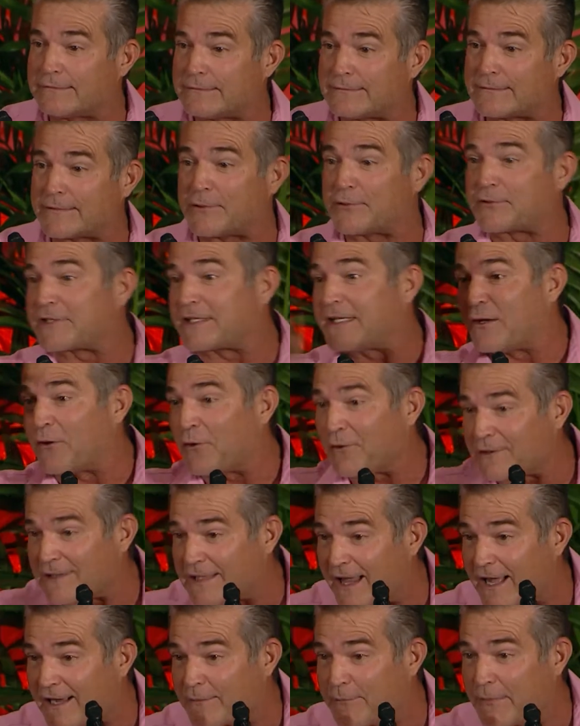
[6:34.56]
using the old
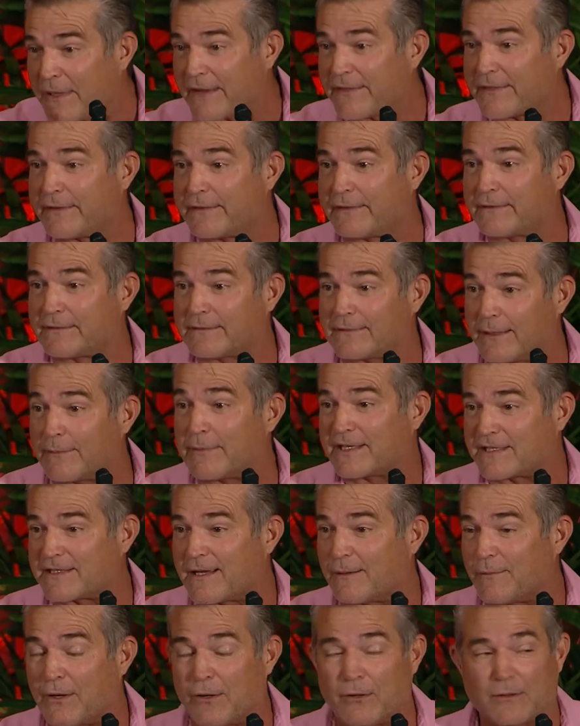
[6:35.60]
clock method. That means
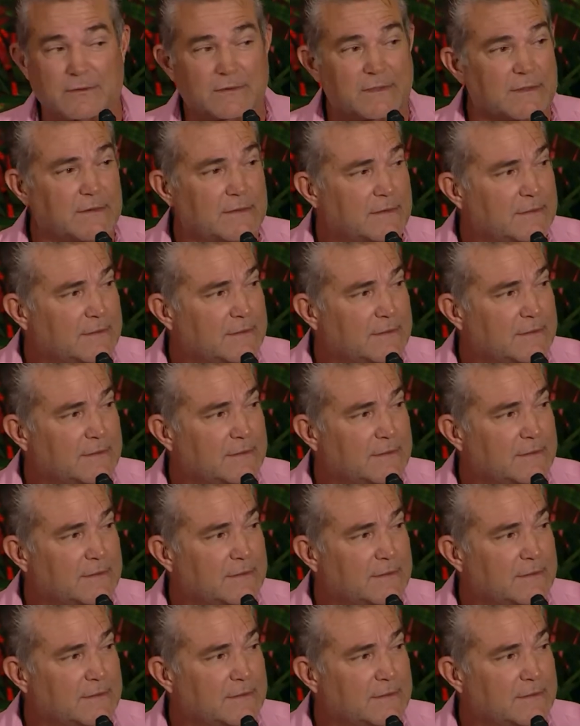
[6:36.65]
I'm old.